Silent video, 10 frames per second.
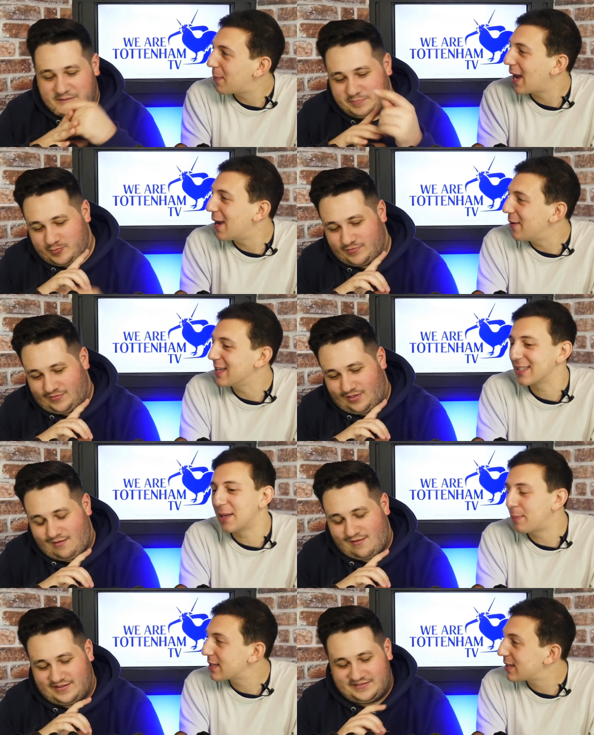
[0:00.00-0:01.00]
Speaker 1: player he is and the
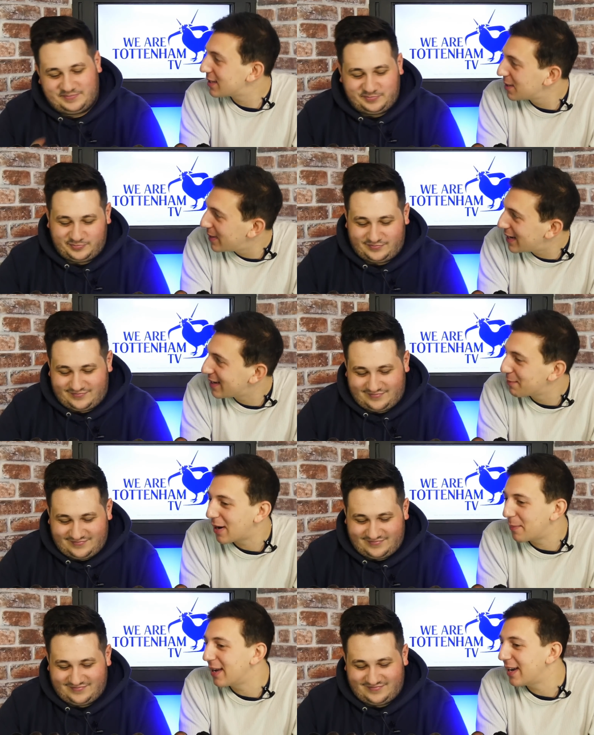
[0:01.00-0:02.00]
best centre mid in the
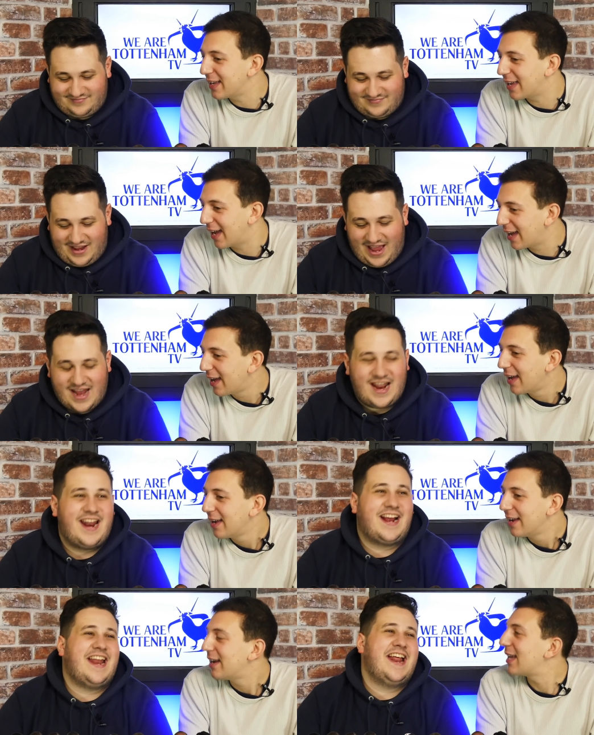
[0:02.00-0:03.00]
Premier League, yeah. Uh, no, no,
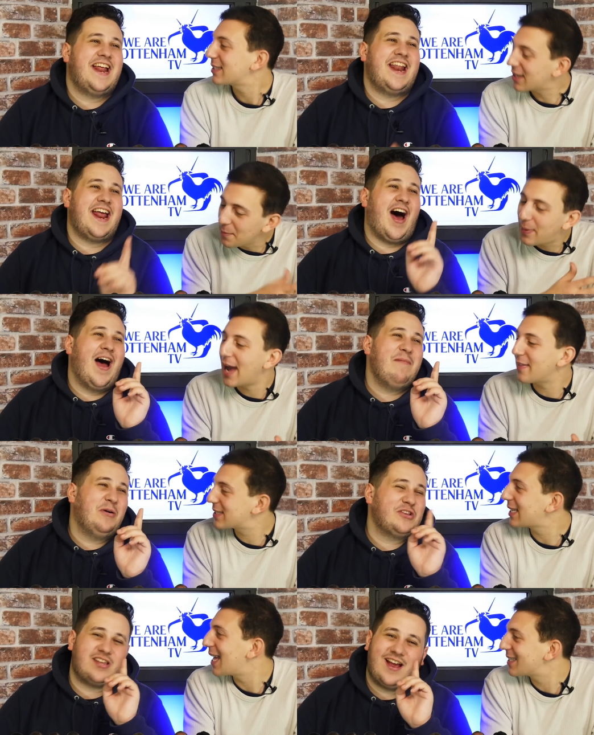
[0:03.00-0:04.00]
okay, no, no, no, no, I'm not
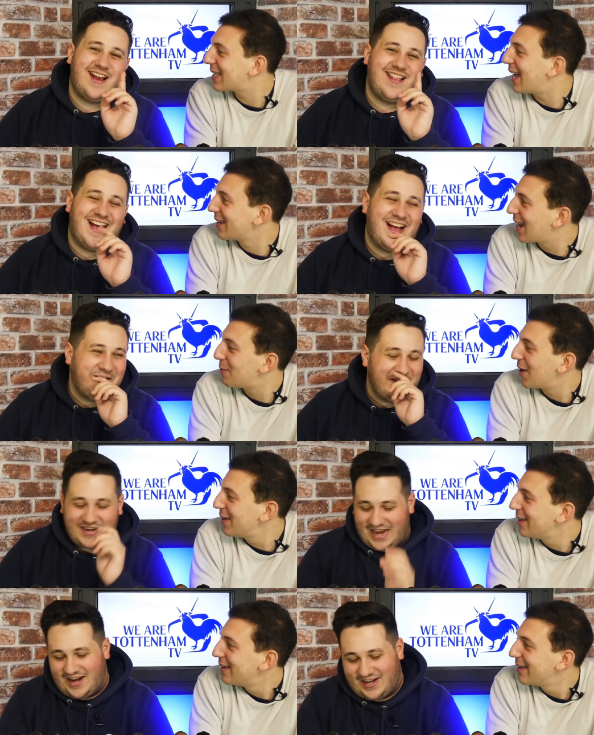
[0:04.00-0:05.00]
saying then. that. Oh,
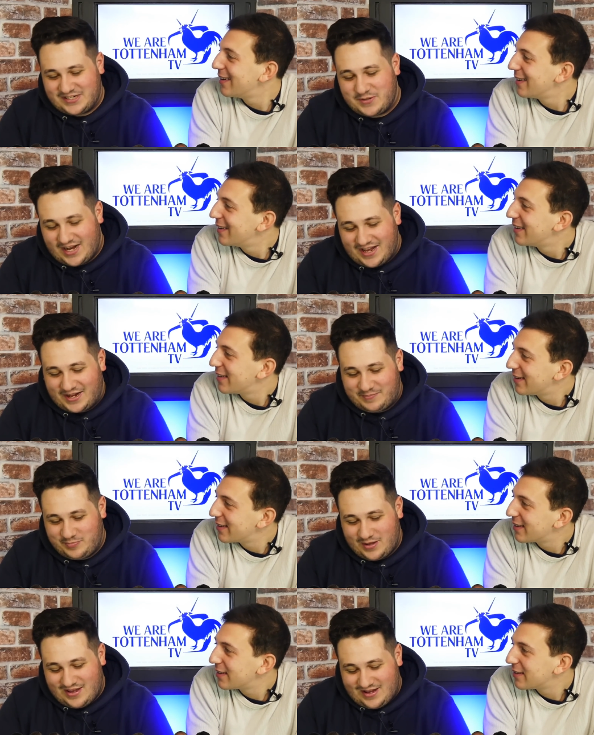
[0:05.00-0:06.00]
okay,
Speaker 2: okay, let's we get it up.
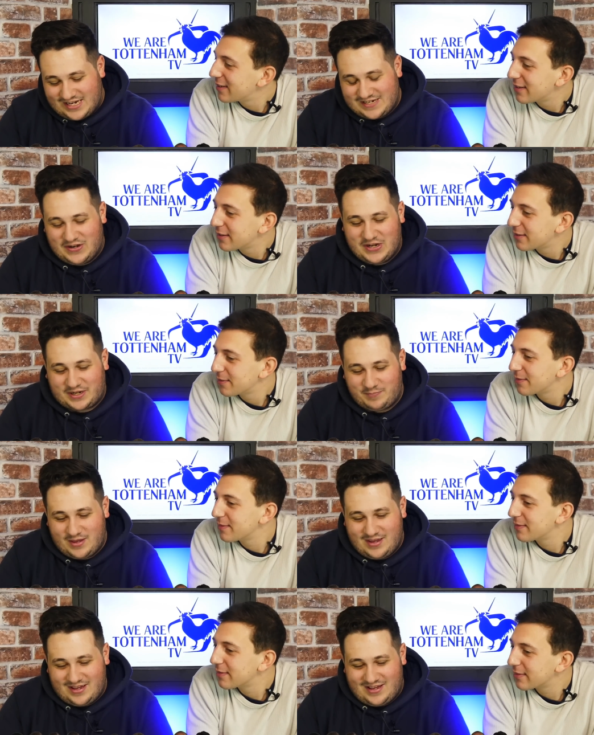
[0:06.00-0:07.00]
Let's have a look.
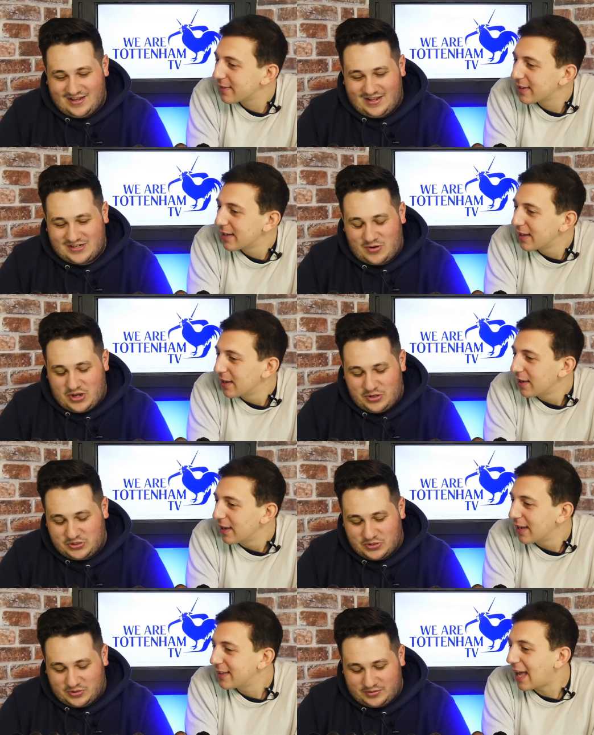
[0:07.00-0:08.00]
Let's go on who
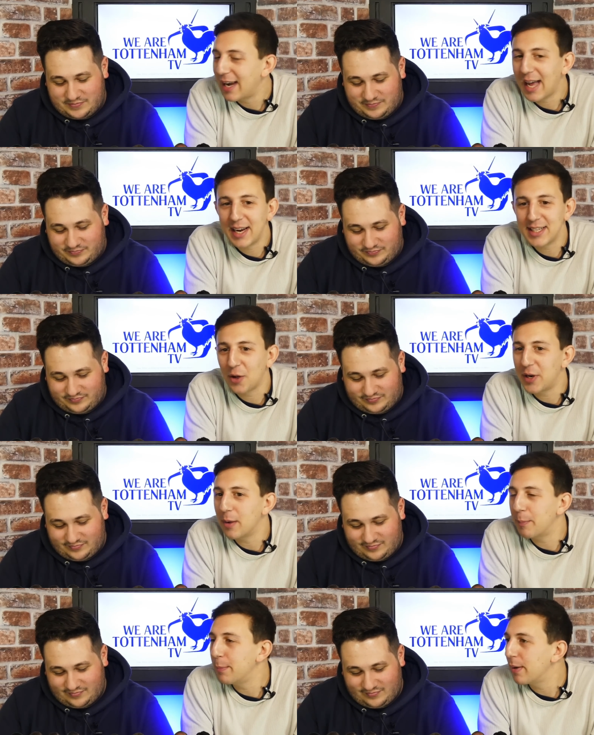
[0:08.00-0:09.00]
scored.
Speaker 1: Dele Alli's only
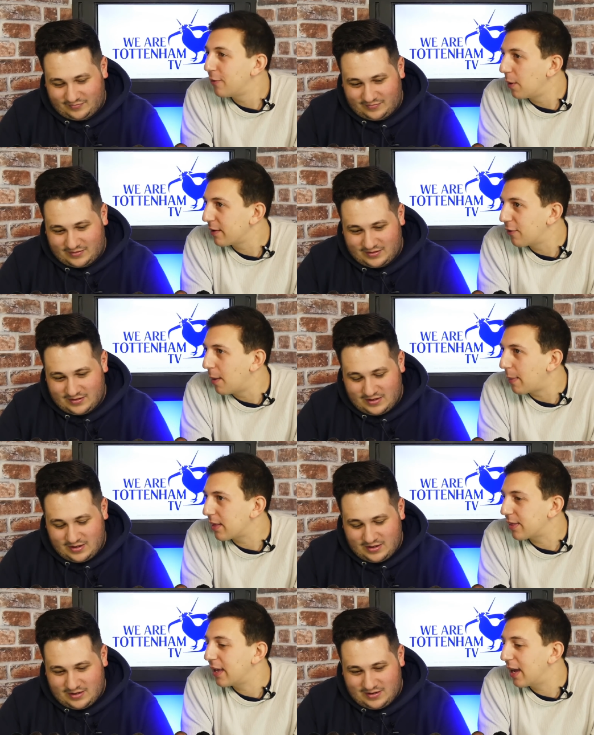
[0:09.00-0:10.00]
been performing for a
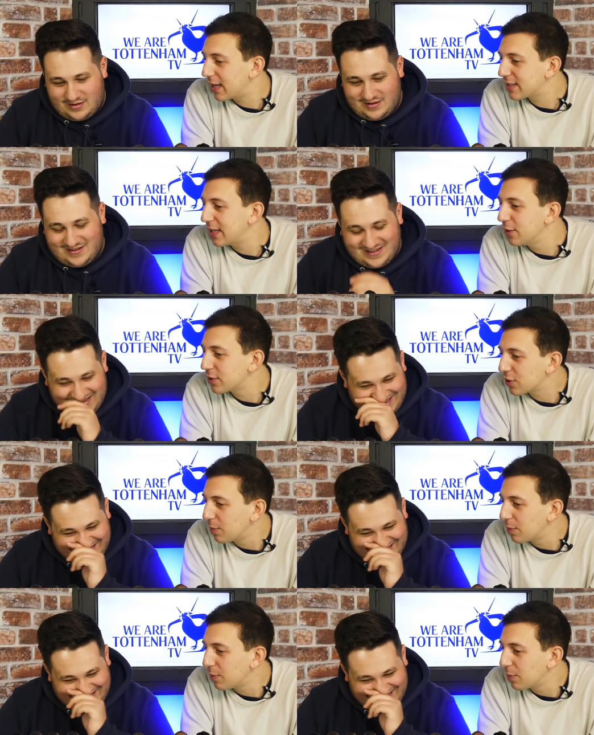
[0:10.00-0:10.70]
month, yeah. Let's see who scored